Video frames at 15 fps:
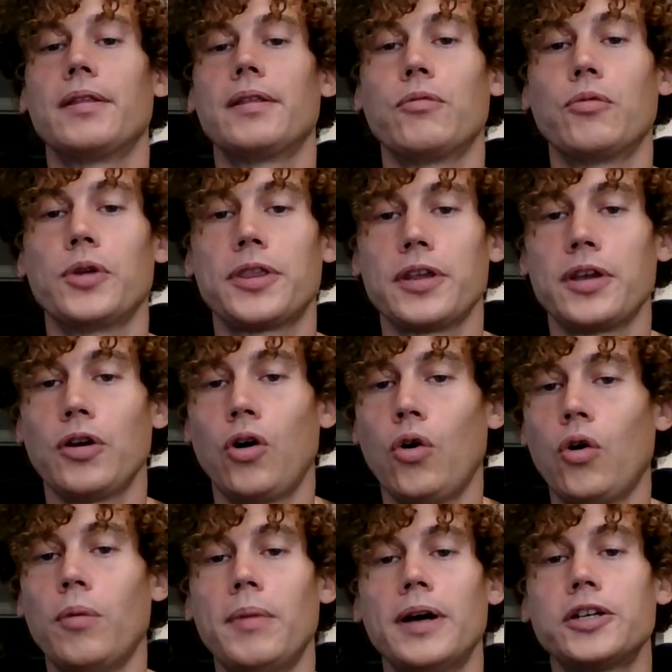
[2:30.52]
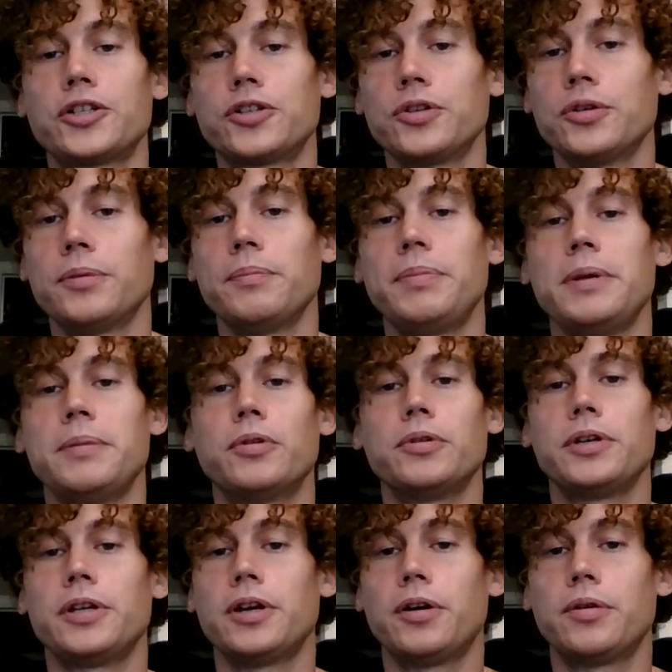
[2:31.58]
with the whole mushroom, people,
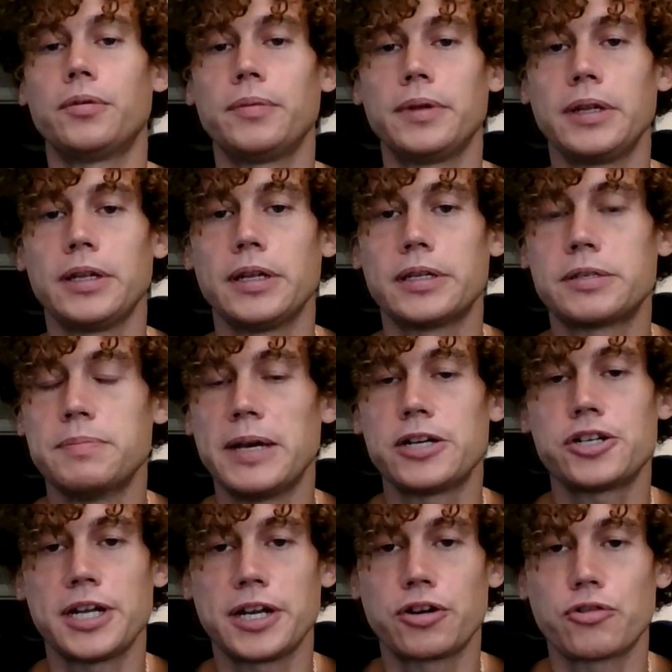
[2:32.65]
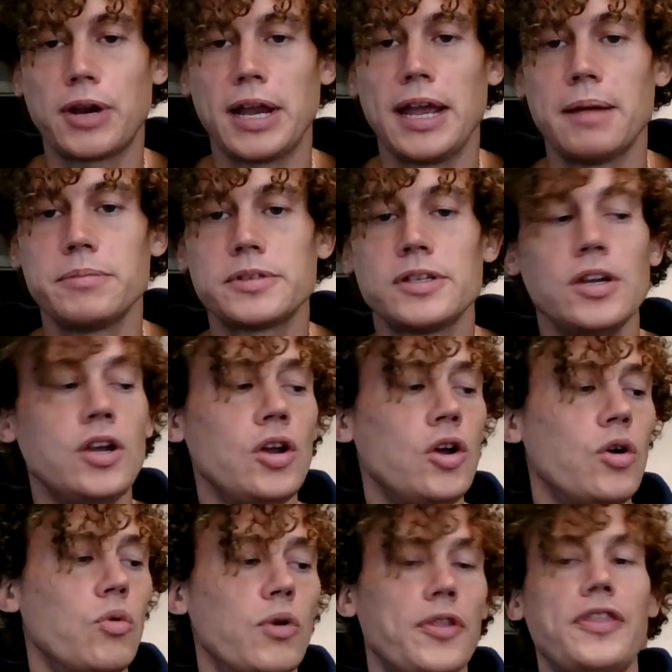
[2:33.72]
you know, it's measured in grams.
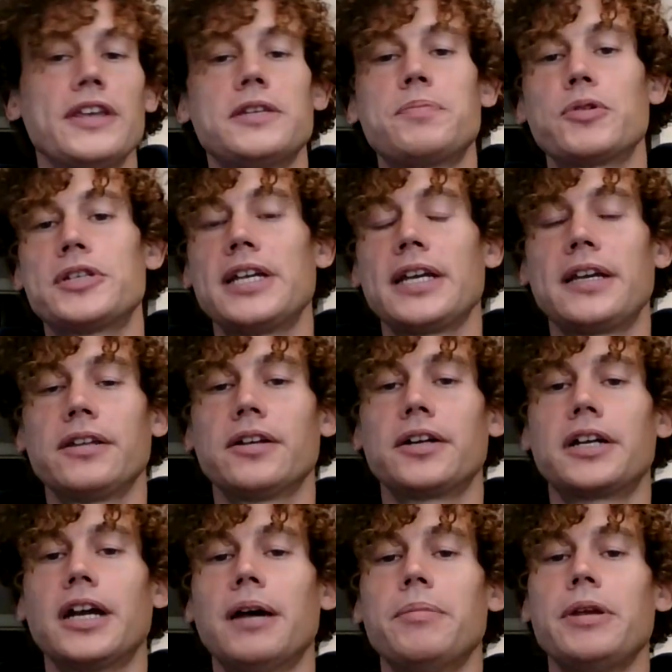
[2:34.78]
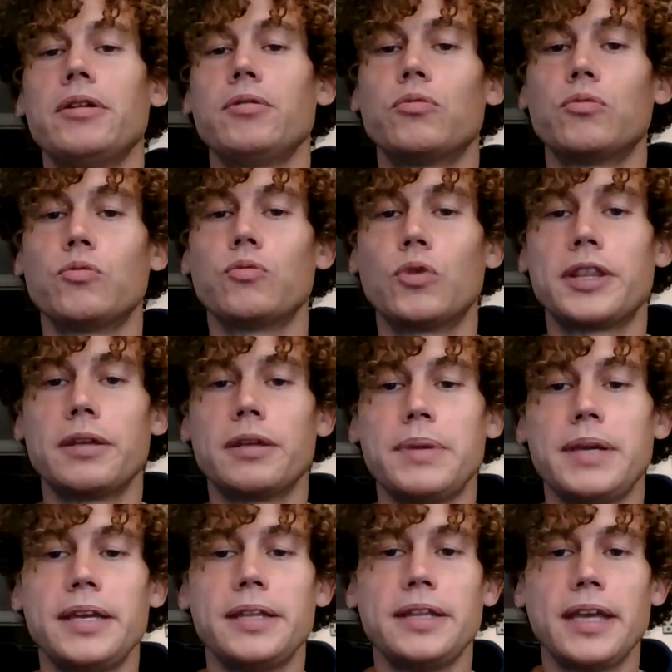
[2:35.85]
With this particular gummy, with it
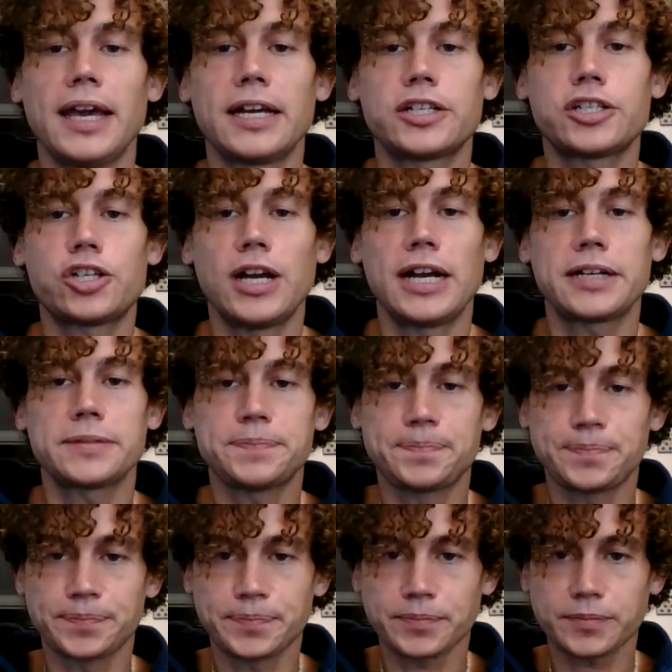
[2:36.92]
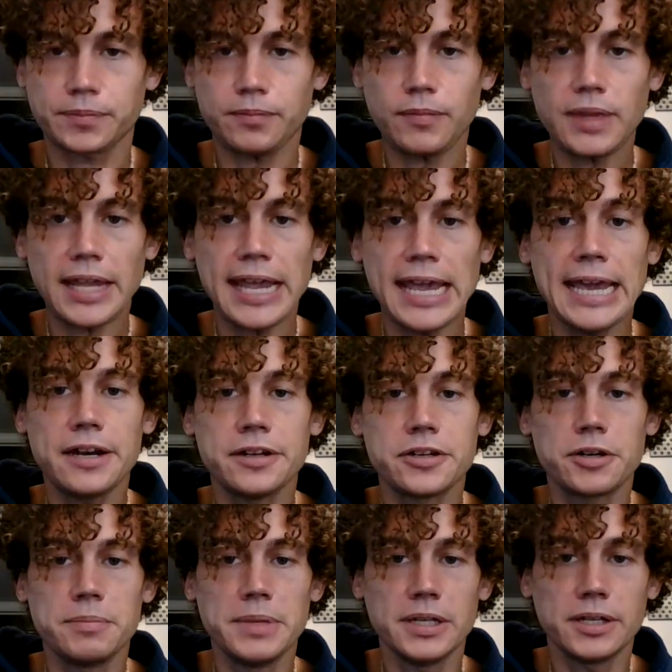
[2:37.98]
being the extract,
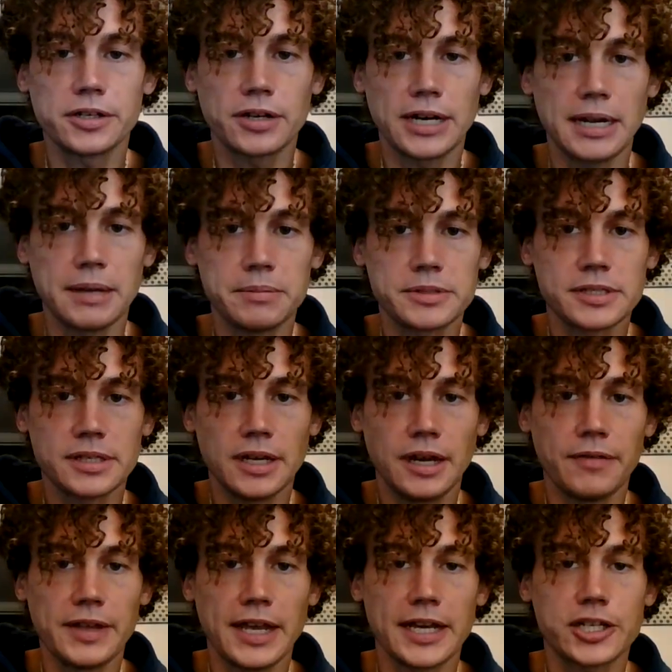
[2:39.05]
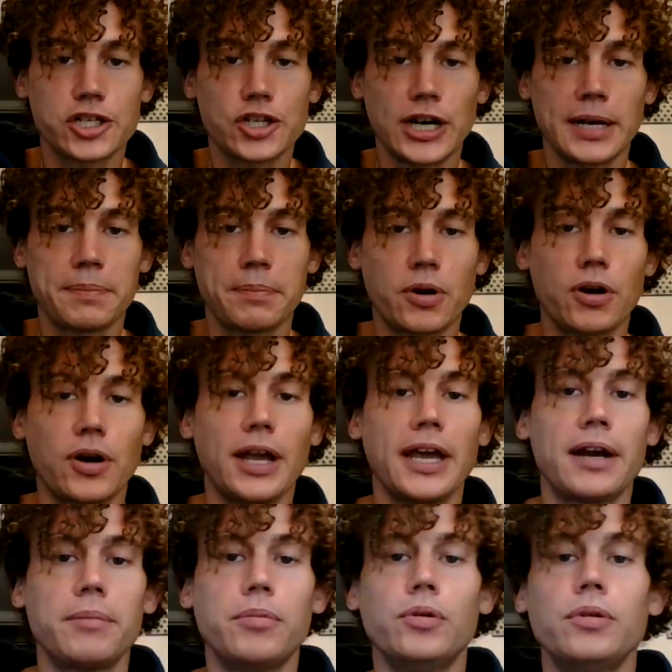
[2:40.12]
800 milligrams of the extract per
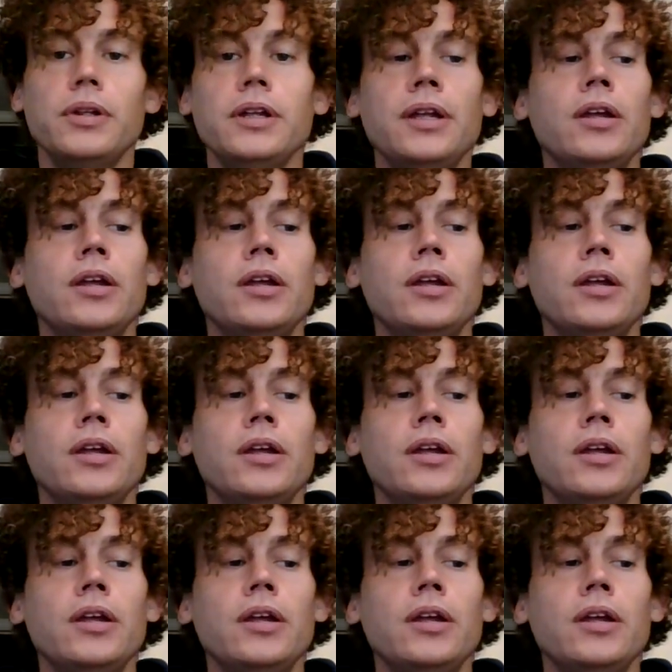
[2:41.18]
edible.